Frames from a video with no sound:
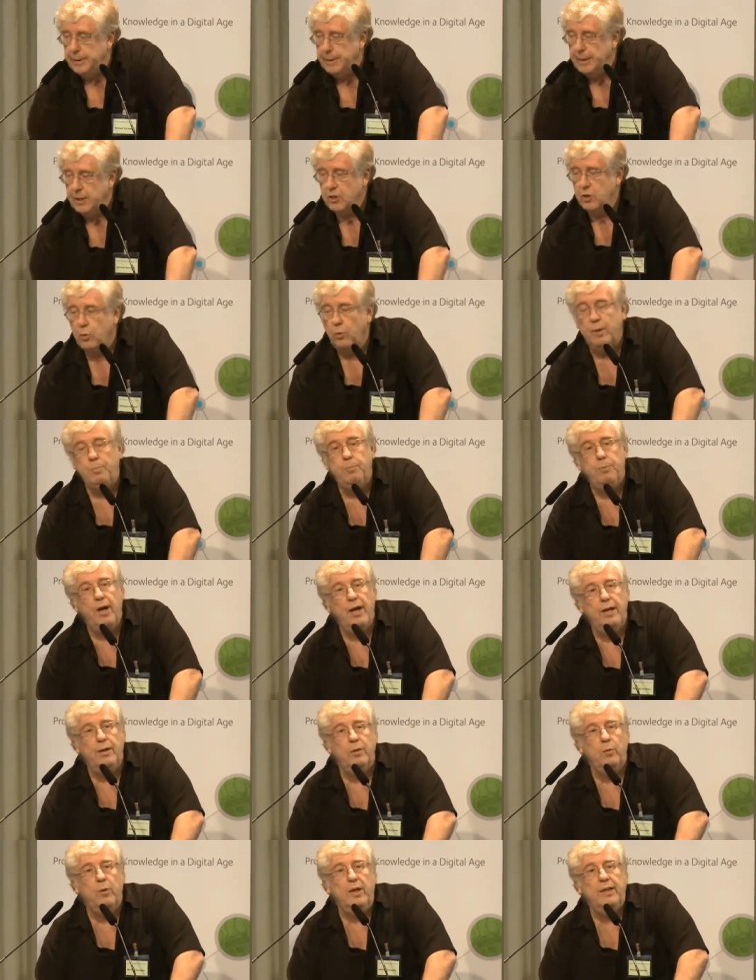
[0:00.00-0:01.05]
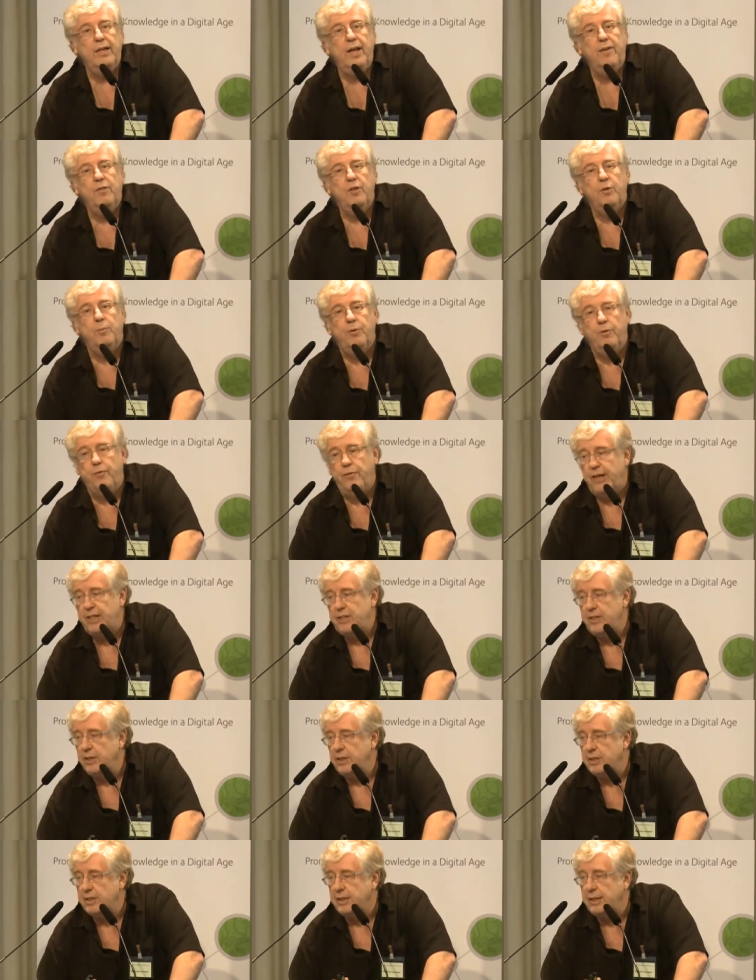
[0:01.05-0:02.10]
So what level of
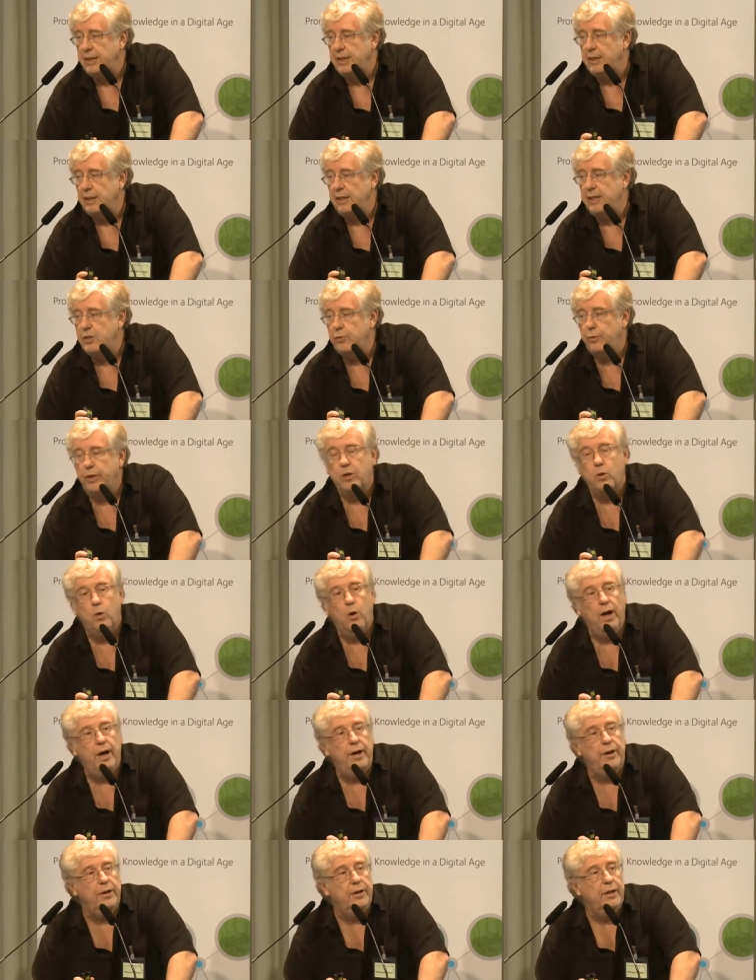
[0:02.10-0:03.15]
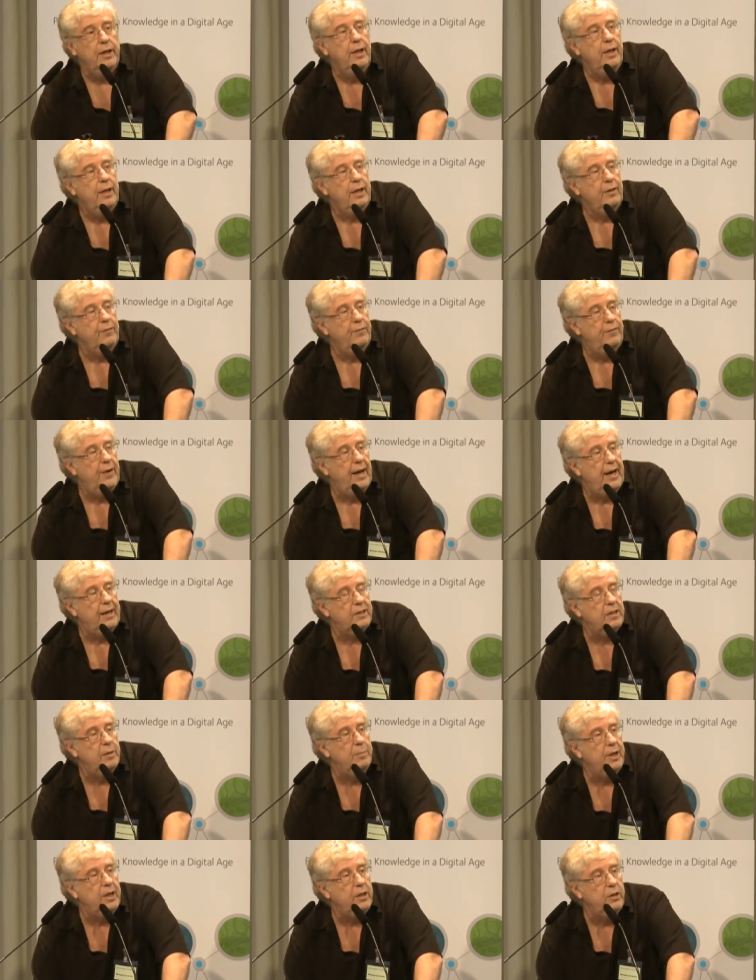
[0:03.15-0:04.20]
professional skill is required, in fact,
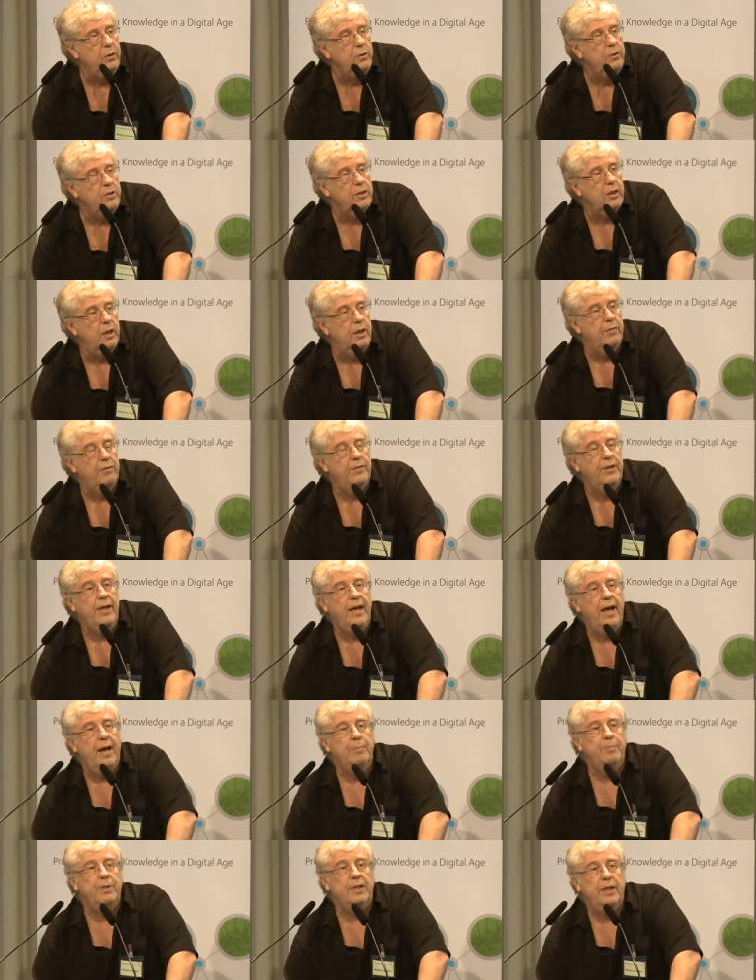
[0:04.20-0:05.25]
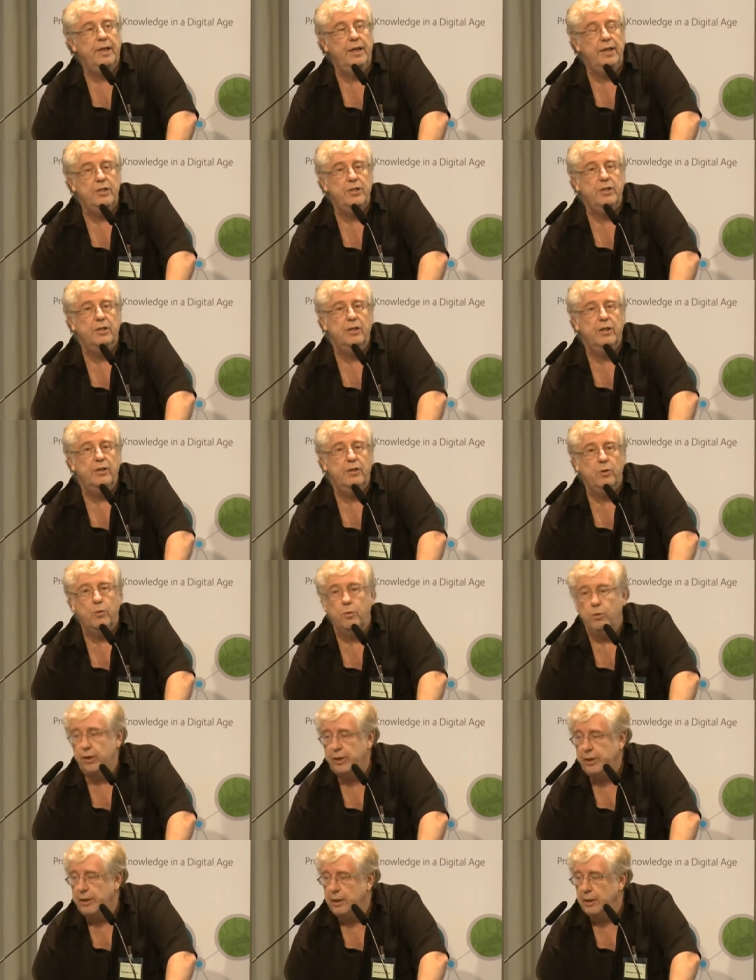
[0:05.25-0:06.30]
to make use of the application that you're
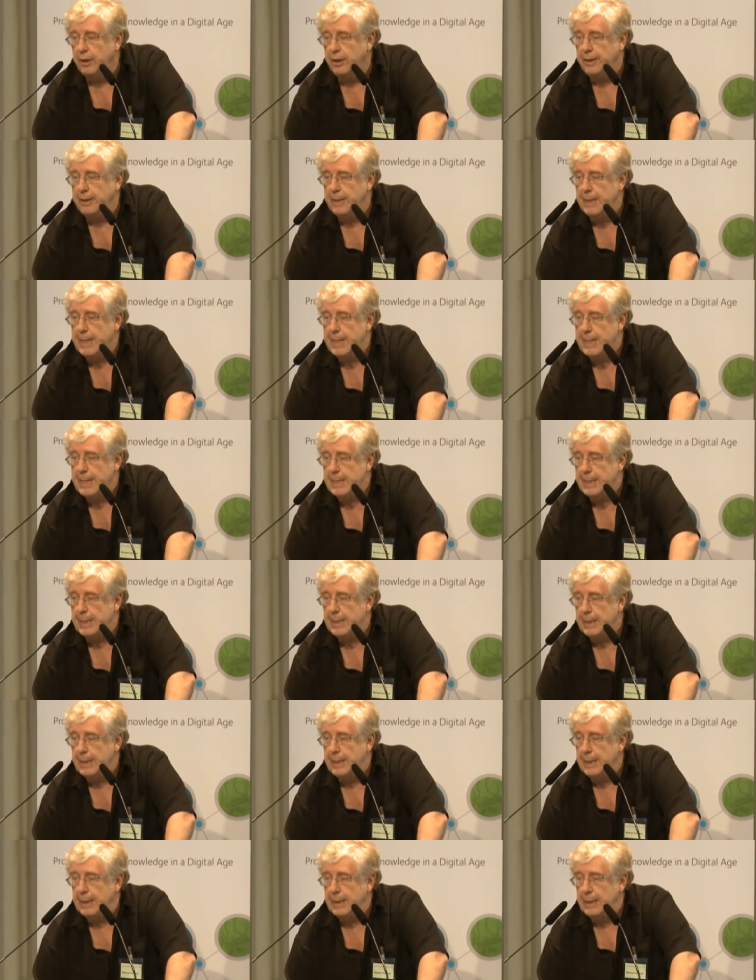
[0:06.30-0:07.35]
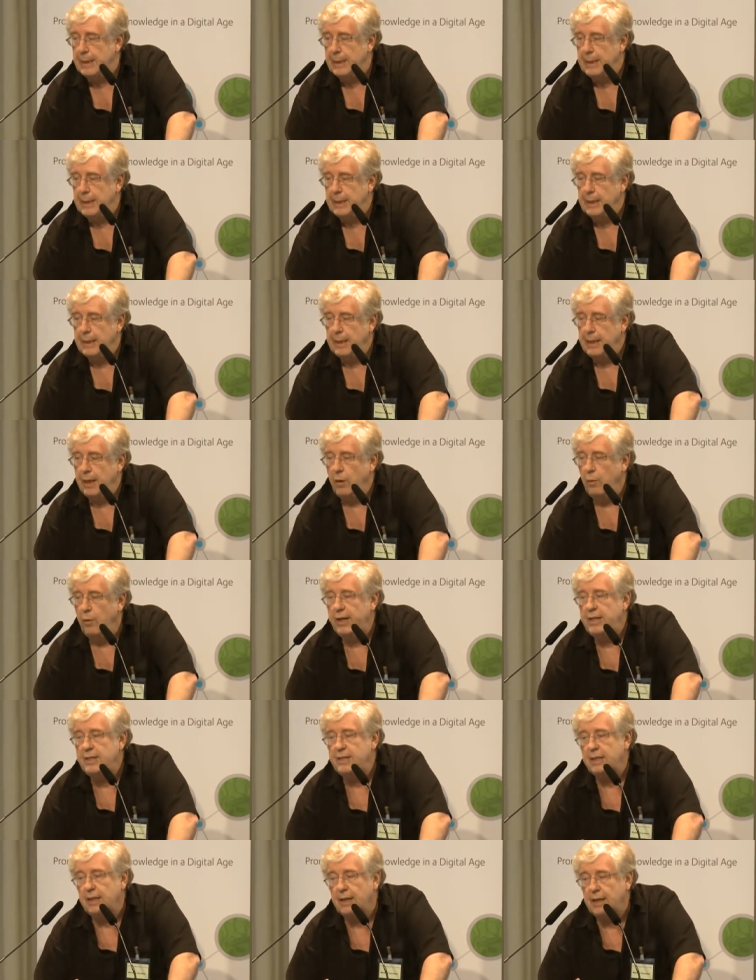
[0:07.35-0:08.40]
working on? And what
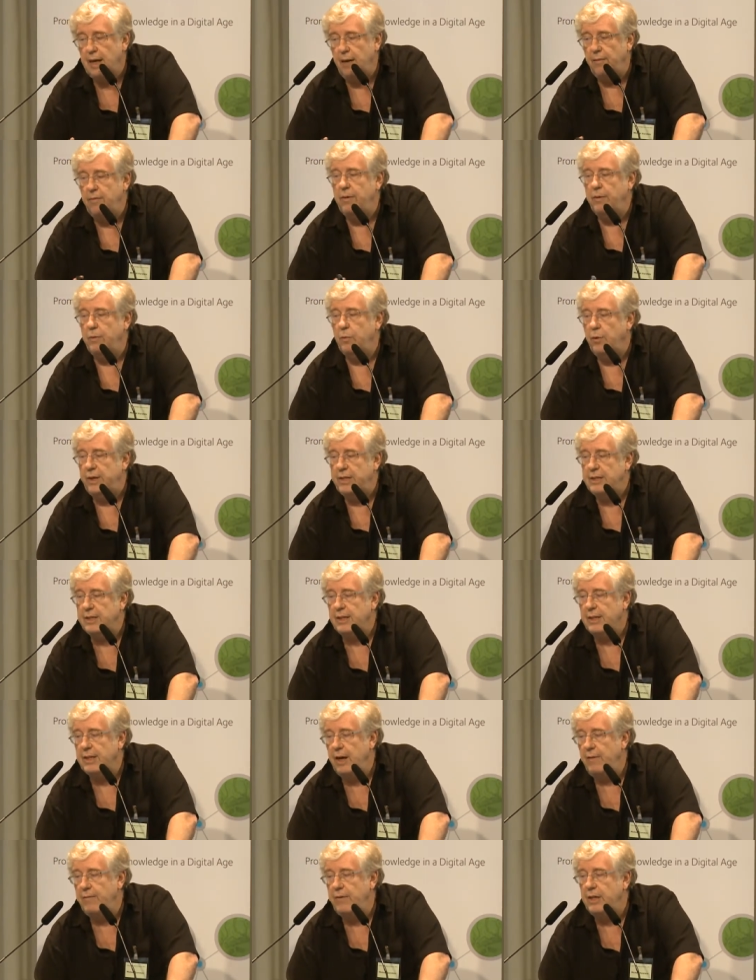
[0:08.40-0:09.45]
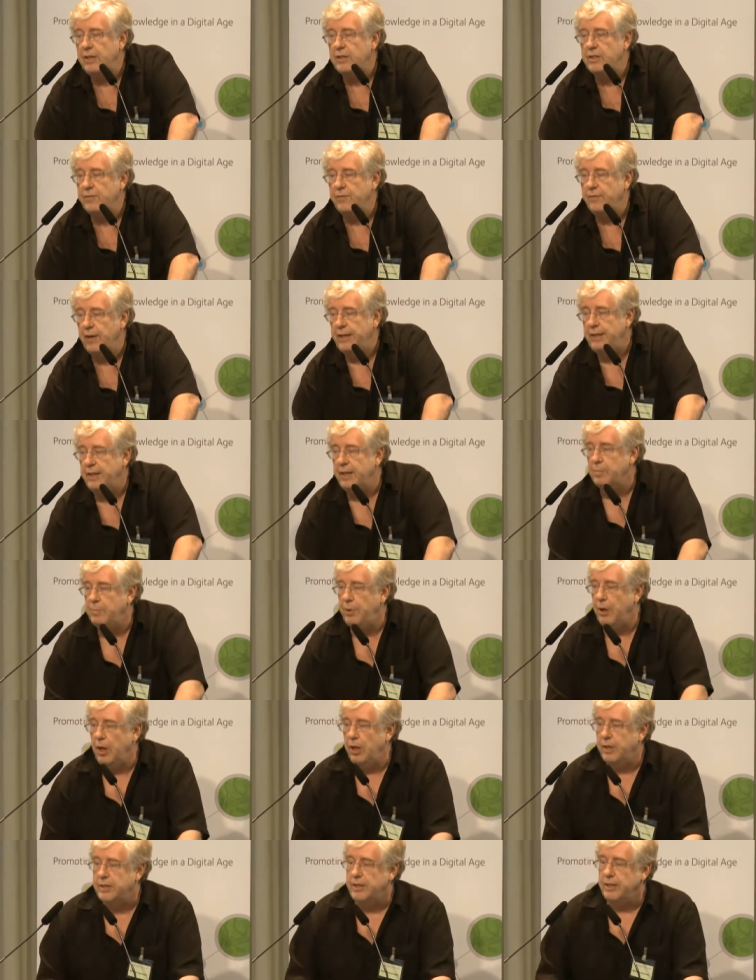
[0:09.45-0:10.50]
is the governance, funding,
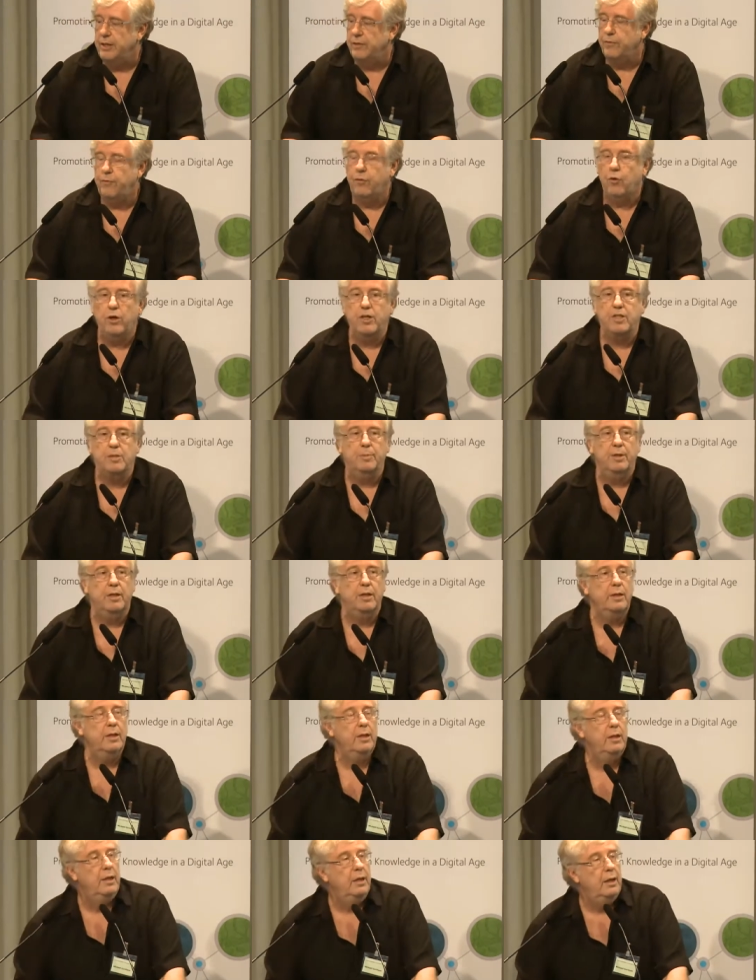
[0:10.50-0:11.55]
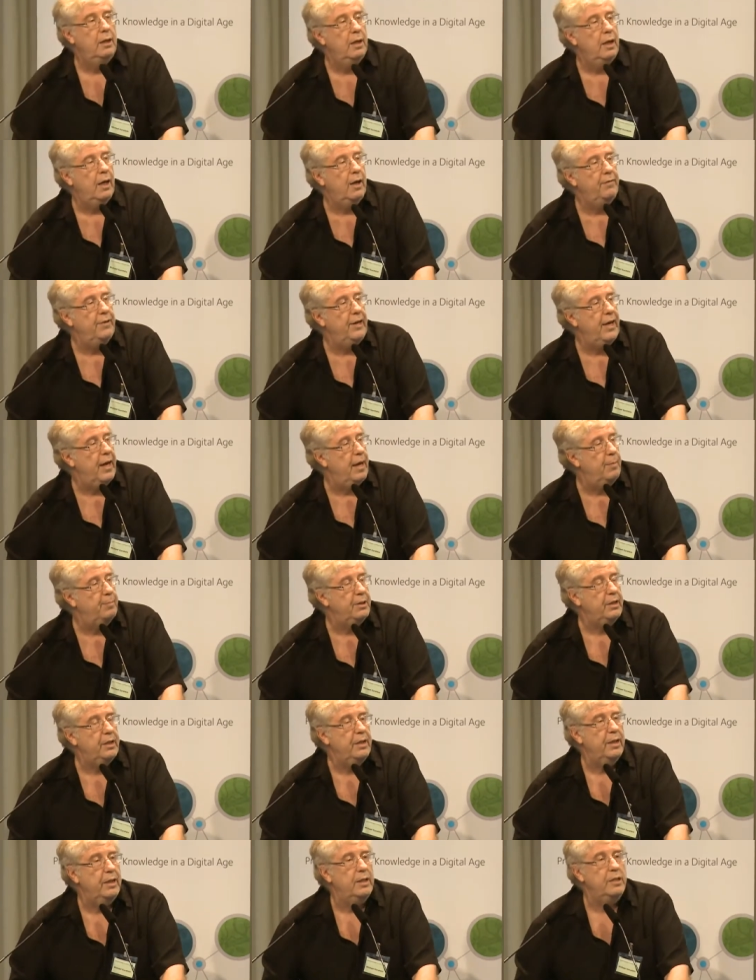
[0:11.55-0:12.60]
policy enforcement of the
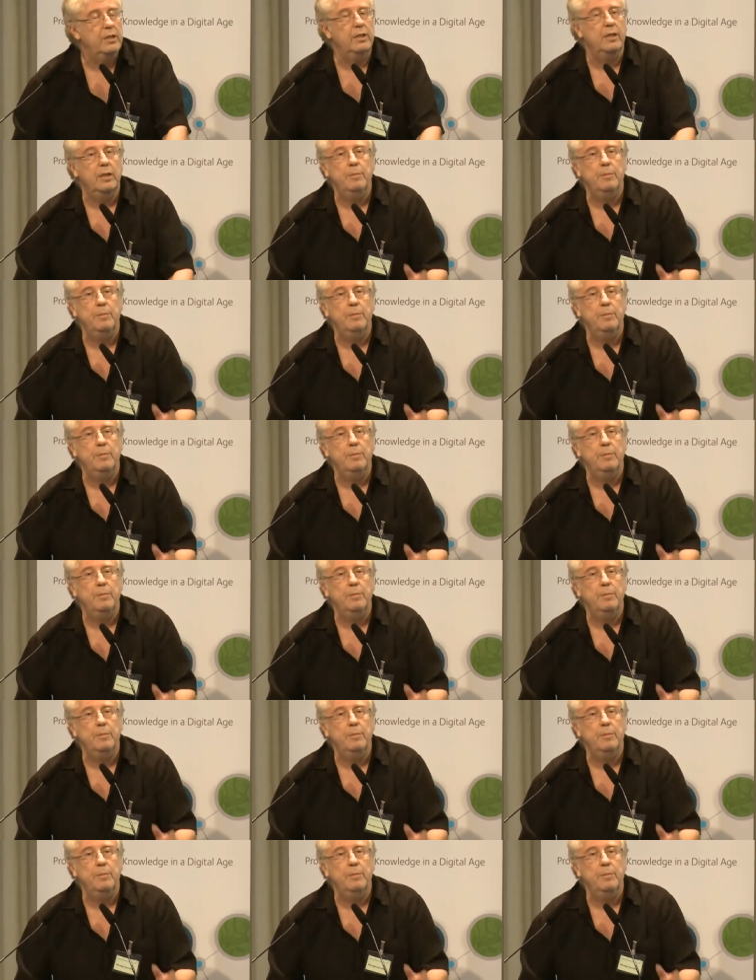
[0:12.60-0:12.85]
application?